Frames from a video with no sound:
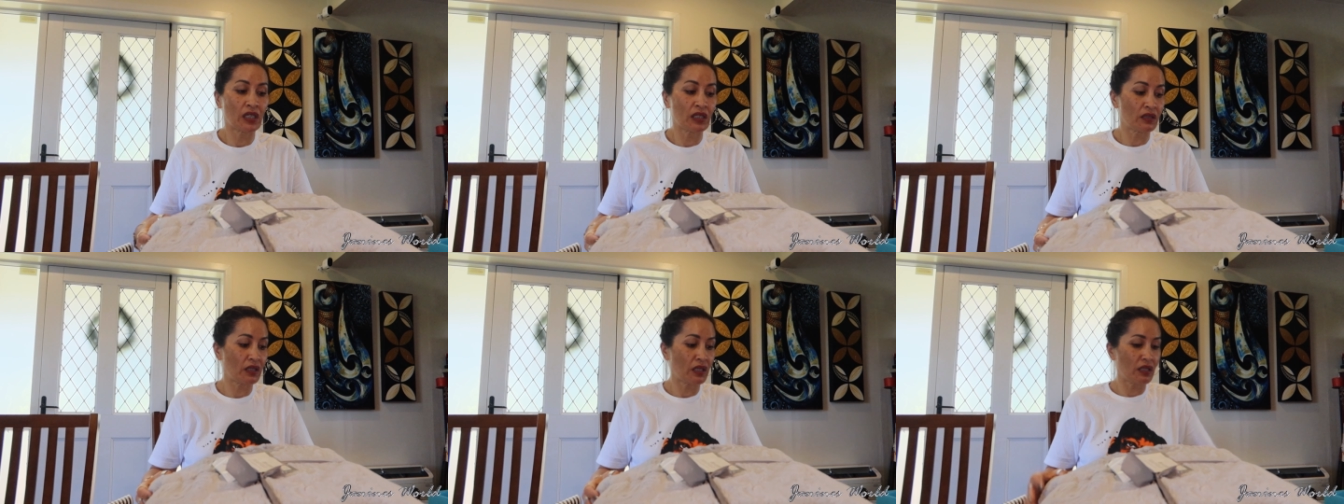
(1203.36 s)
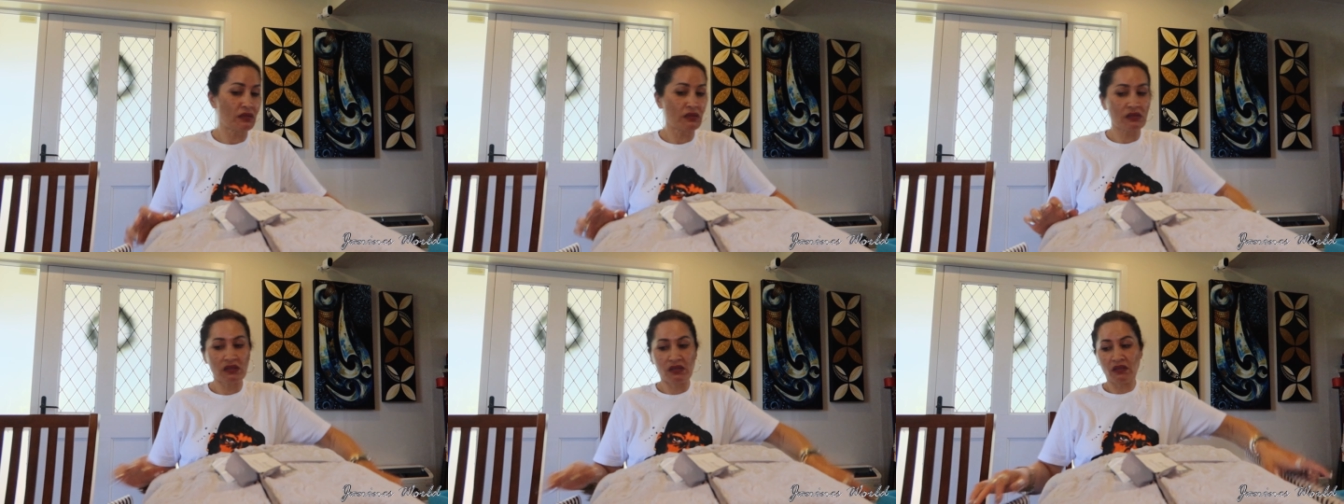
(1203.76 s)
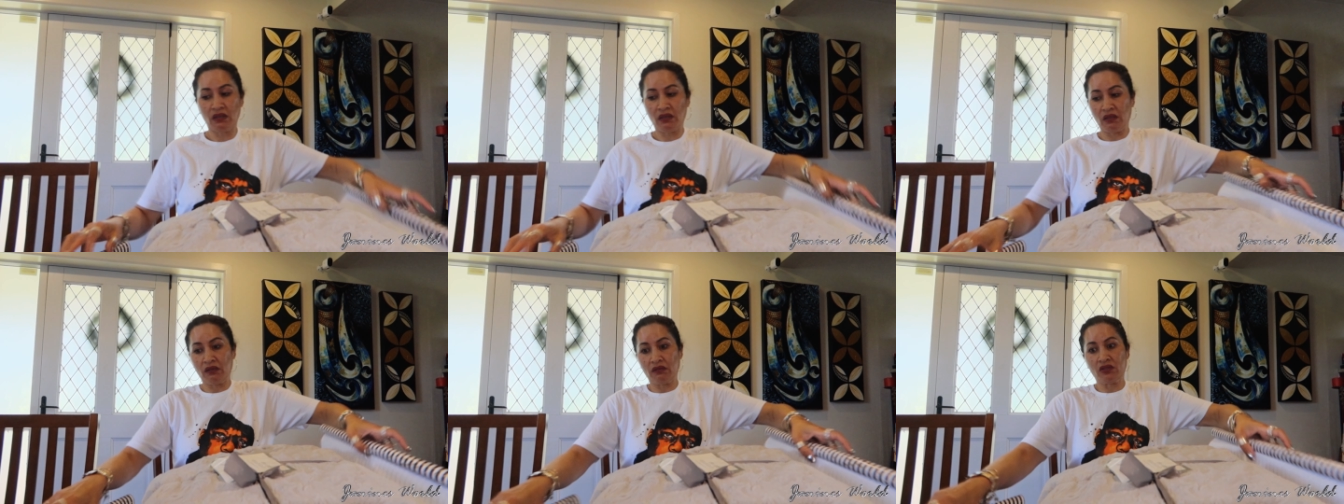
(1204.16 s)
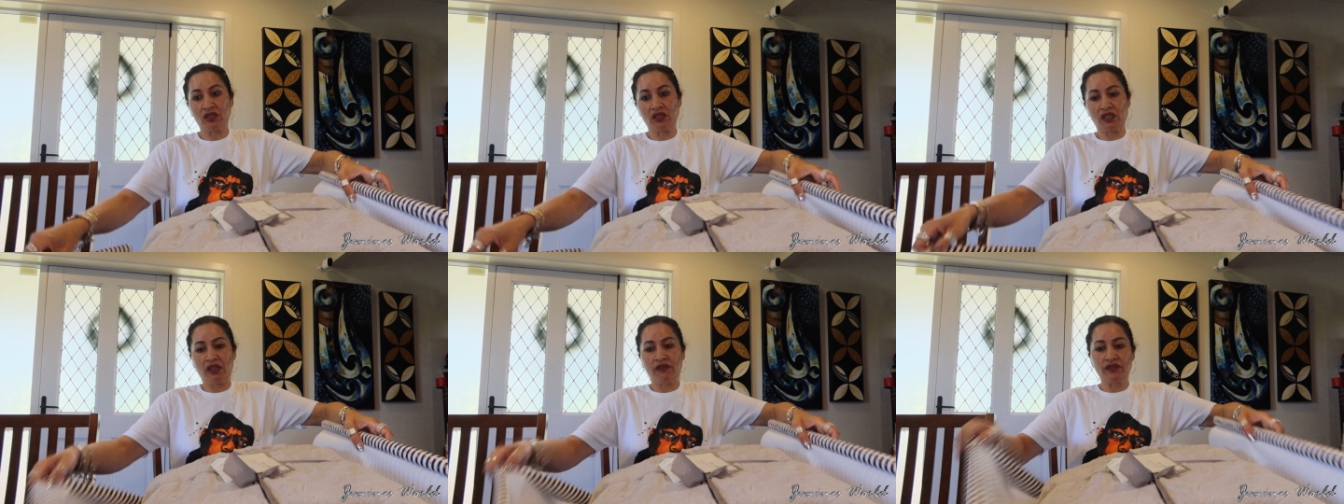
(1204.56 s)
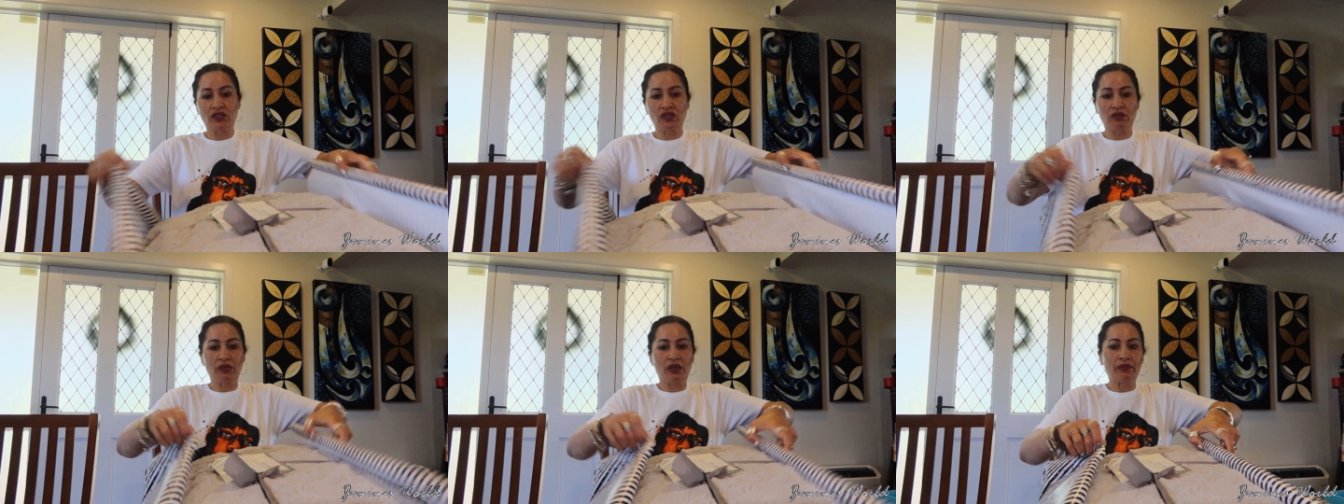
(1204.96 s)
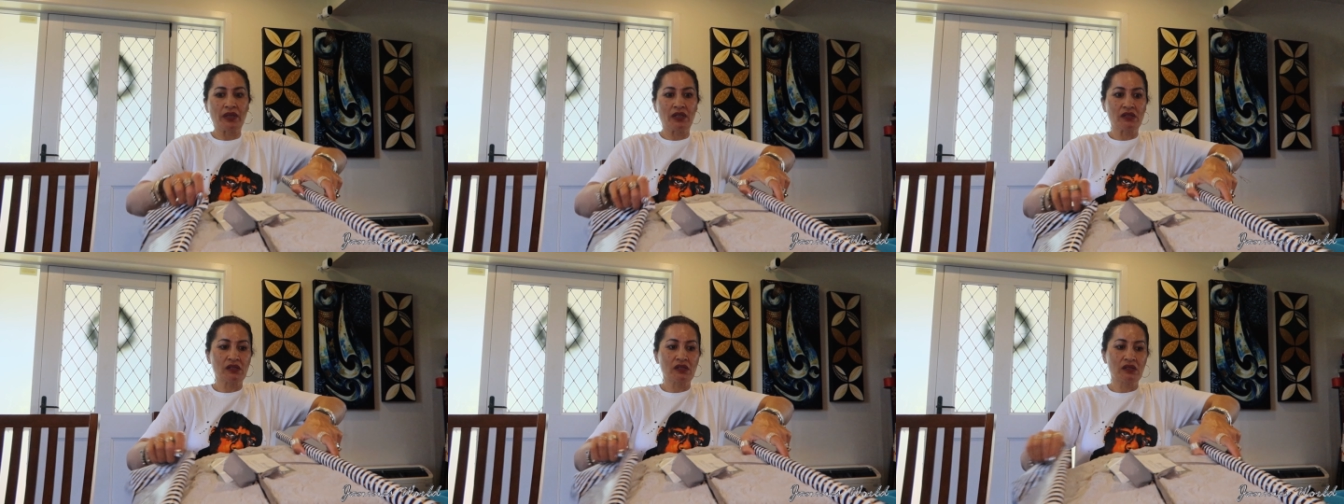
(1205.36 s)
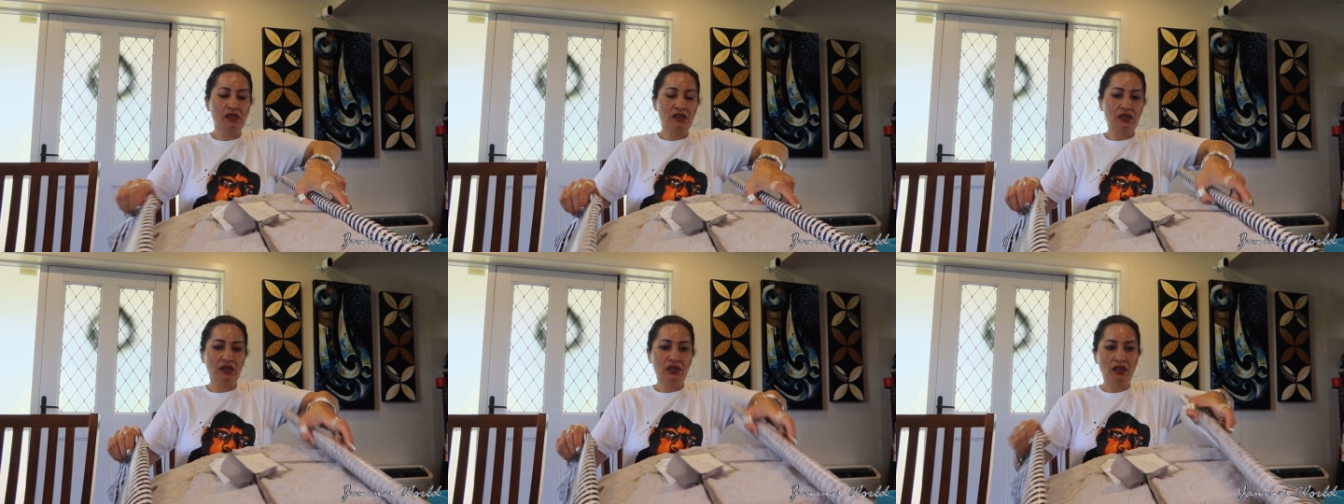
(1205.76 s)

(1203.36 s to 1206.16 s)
undone, so I'm just going to have to do my best.